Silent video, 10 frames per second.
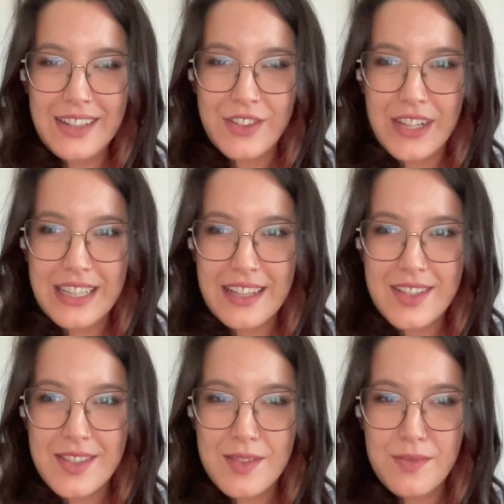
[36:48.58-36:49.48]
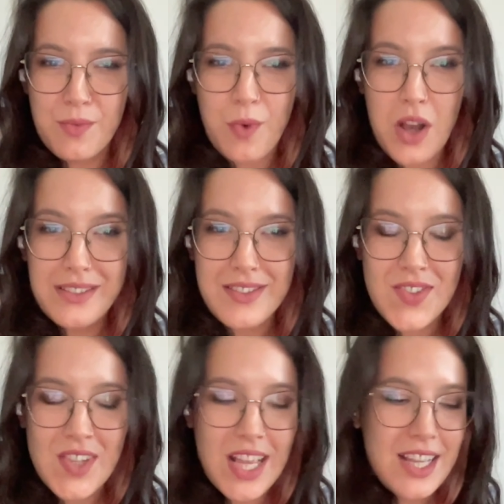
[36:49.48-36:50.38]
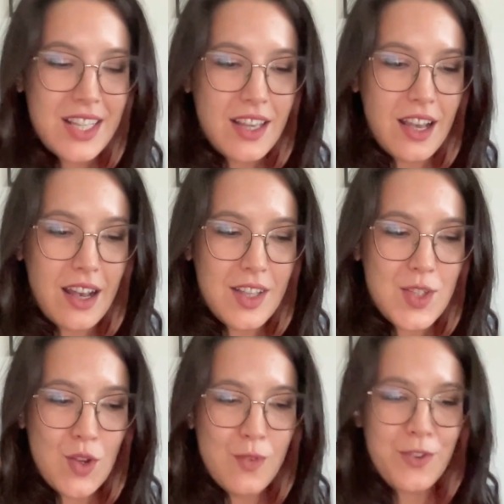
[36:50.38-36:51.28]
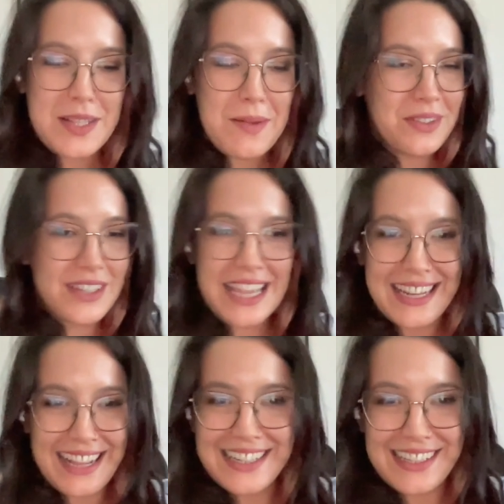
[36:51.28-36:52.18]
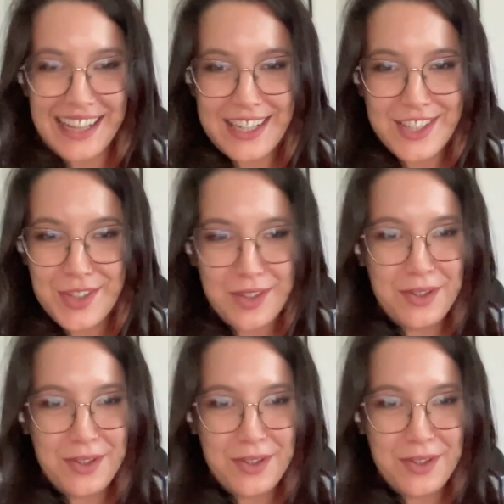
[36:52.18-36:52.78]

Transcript: don't know, I guess wants. So for example, Nick and I clash